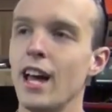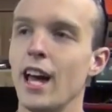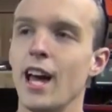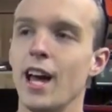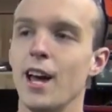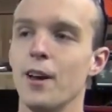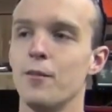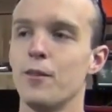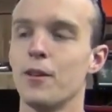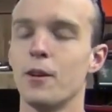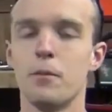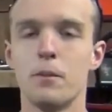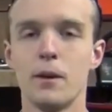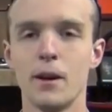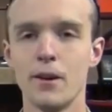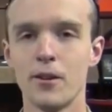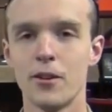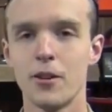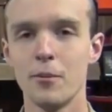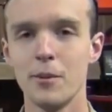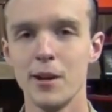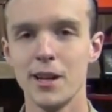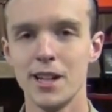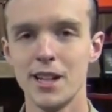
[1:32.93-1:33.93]
if it
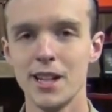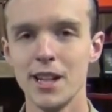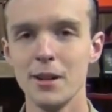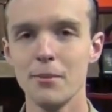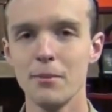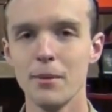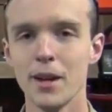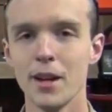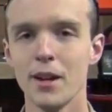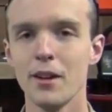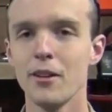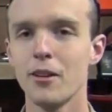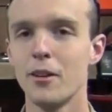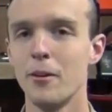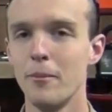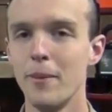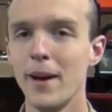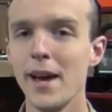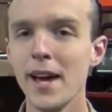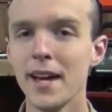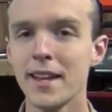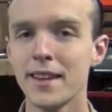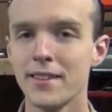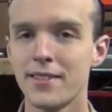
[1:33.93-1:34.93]
appears to be sheet metal and a
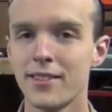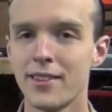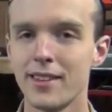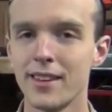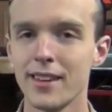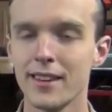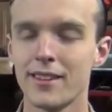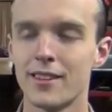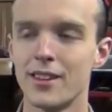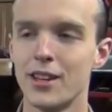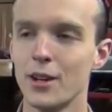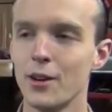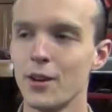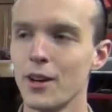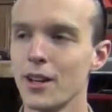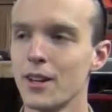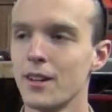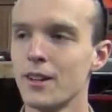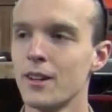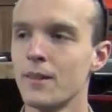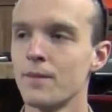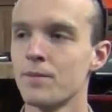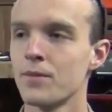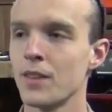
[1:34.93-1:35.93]
magnet sticks to
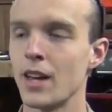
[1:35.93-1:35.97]
it